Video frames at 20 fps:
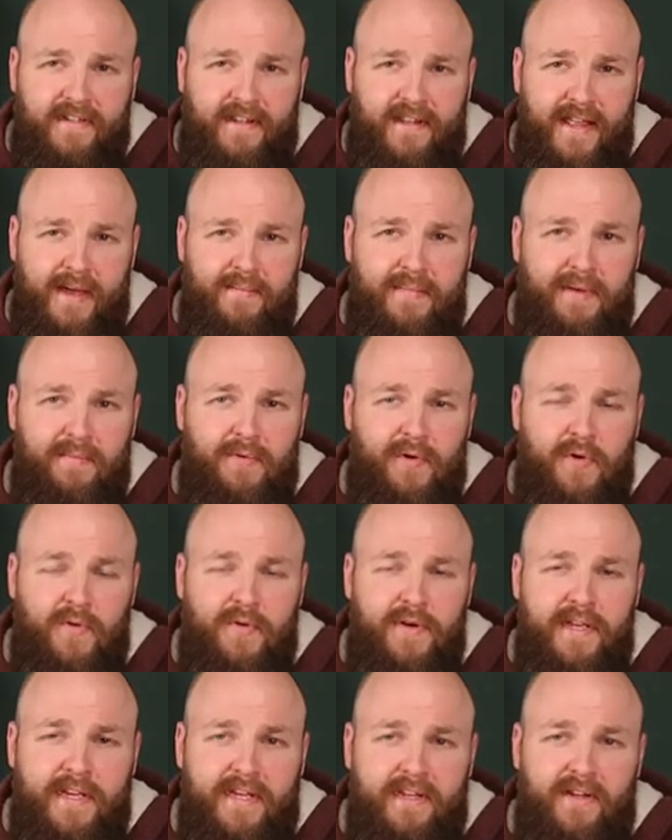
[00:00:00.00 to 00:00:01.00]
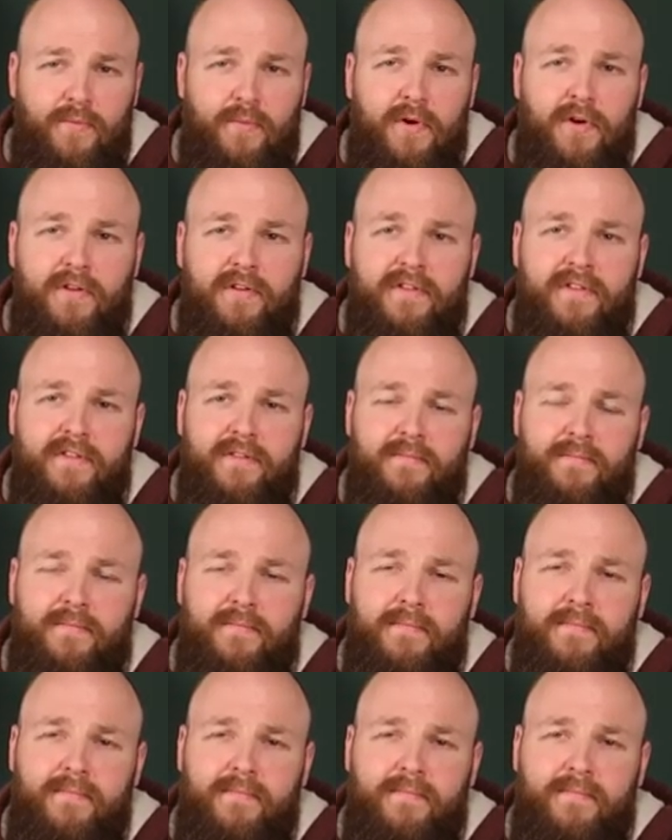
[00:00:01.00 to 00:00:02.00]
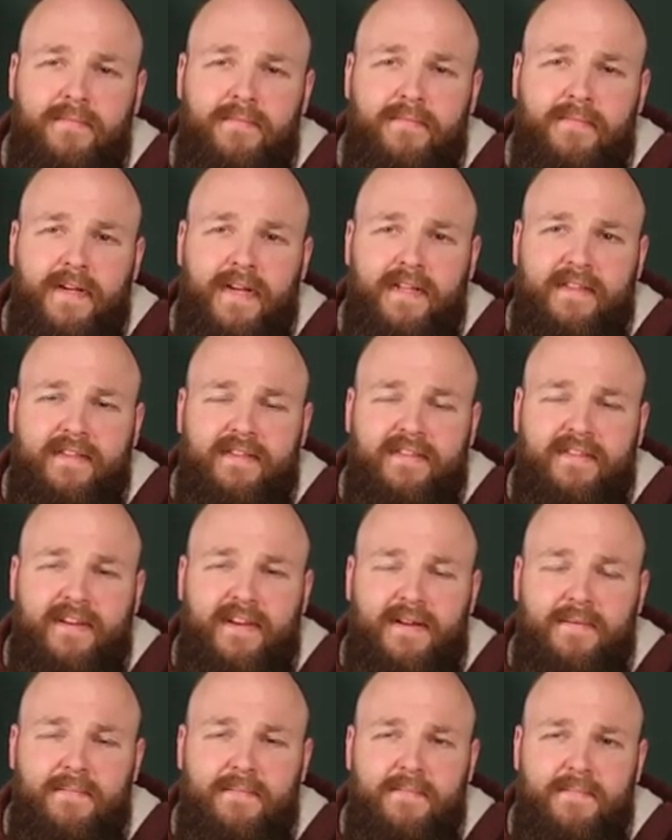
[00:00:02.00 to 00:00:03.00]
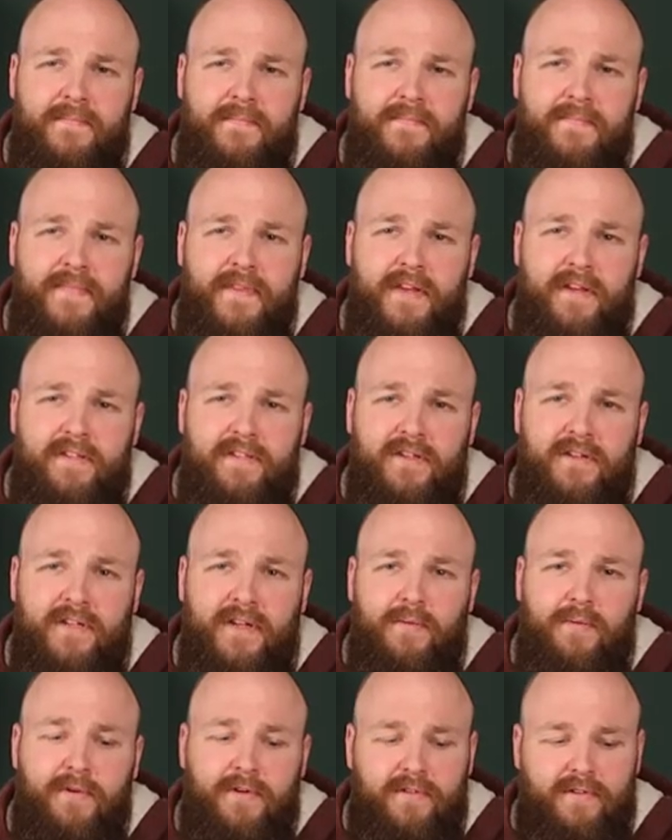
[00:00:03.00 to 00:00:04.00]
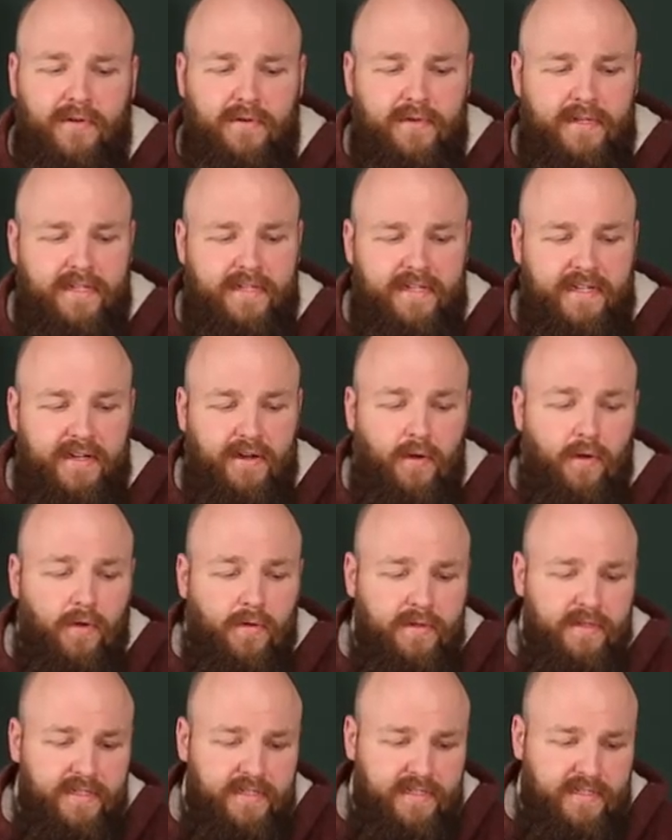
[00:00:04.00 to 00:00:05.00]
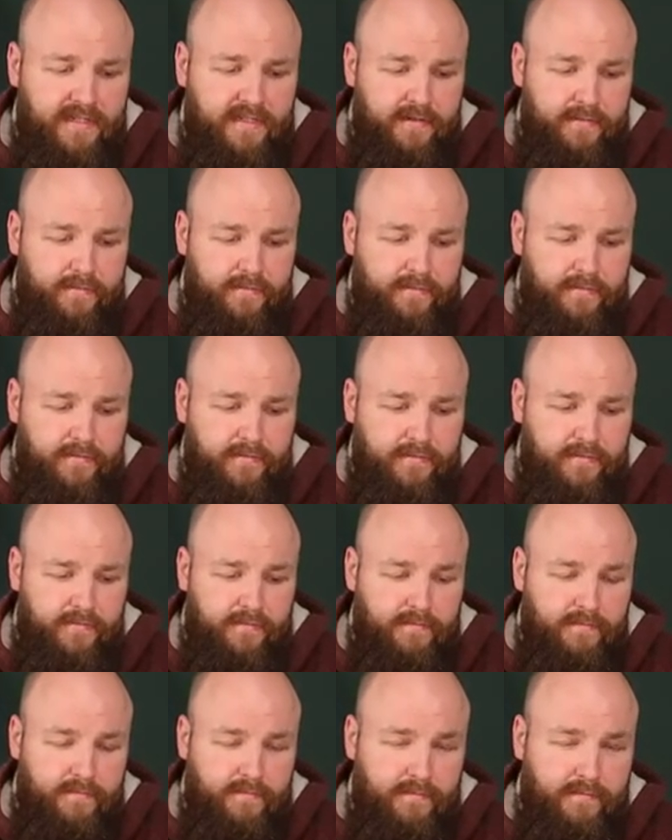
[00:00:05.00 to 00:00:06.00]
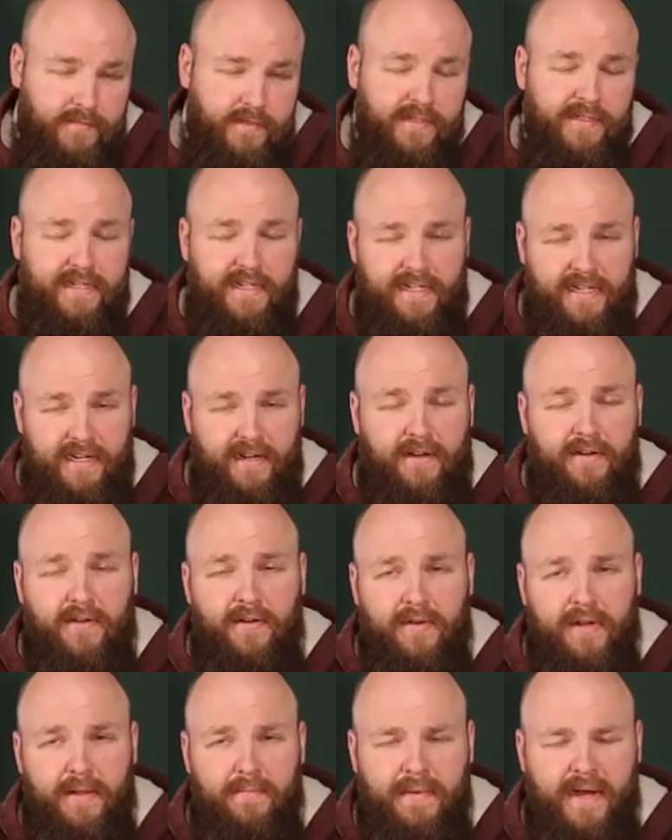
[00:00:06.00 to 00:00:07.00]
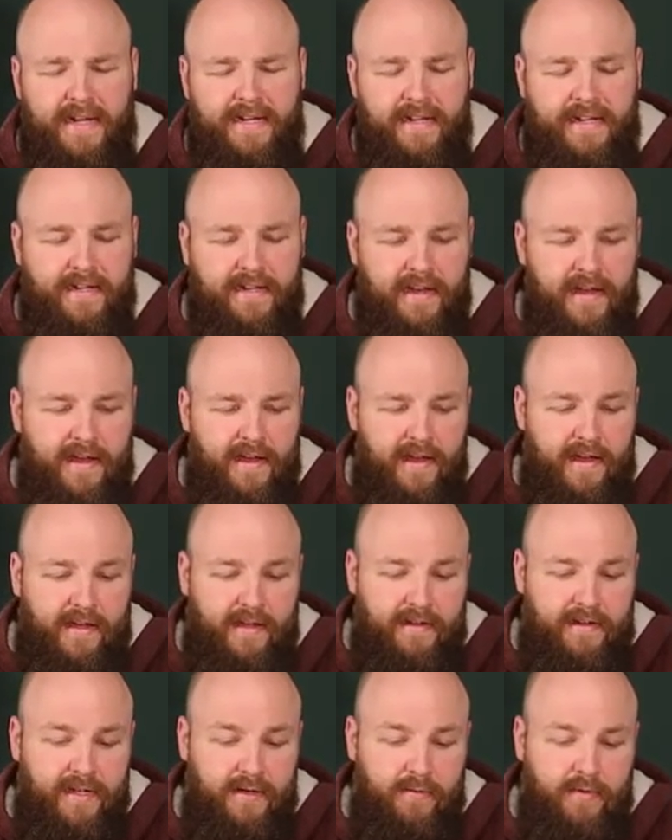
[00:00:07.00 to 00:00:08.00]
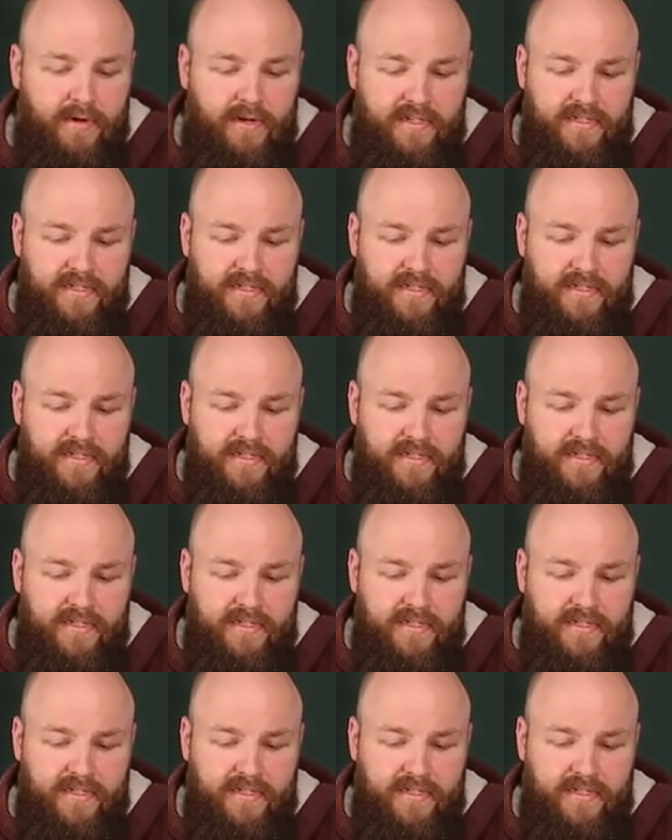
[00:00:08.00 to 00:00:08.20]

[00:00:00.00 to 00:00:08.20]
lambic brewery in the world at the time. So they weren't only the oldest, but they didn't know that back then, they were